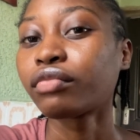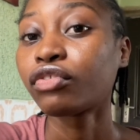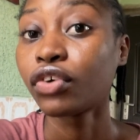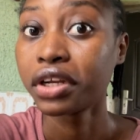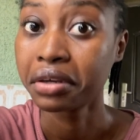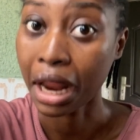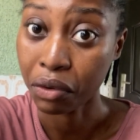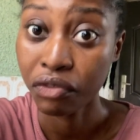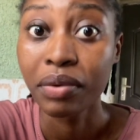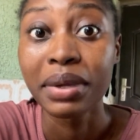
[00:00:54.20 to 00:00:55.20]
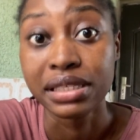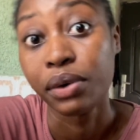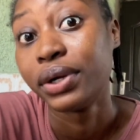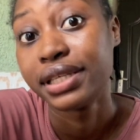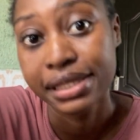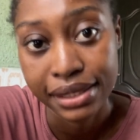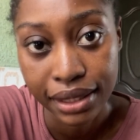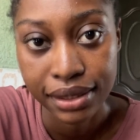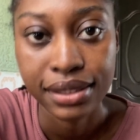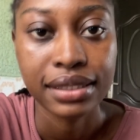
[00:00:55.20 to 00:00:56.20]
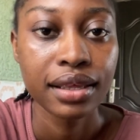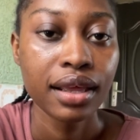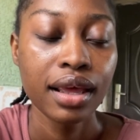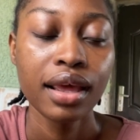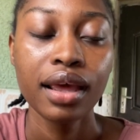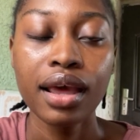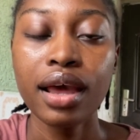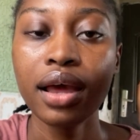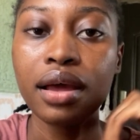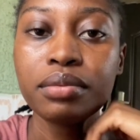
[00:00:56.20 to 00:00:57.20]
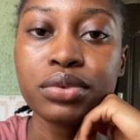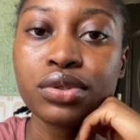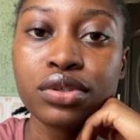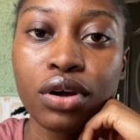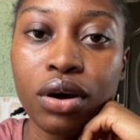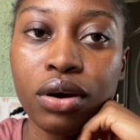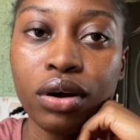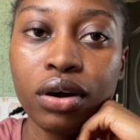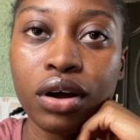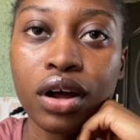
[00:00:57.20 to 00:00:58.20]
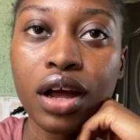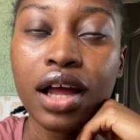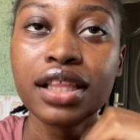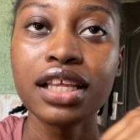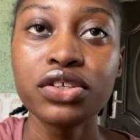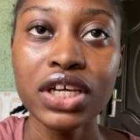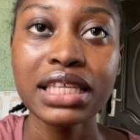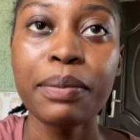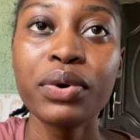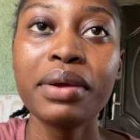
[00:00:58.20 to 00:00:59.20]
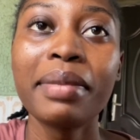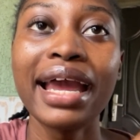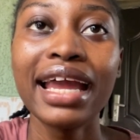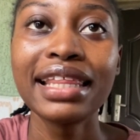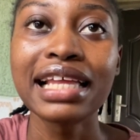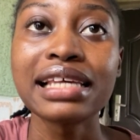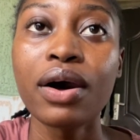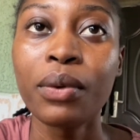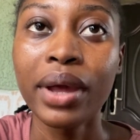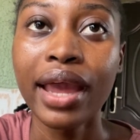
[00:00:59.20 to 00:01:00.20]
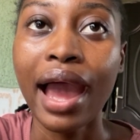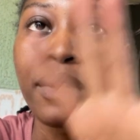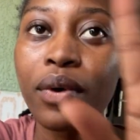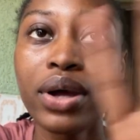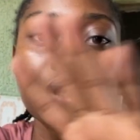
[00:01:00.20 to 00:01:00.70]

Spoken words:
for lack of a better word, decent. So the dress I put in my head that I'll wear, I wore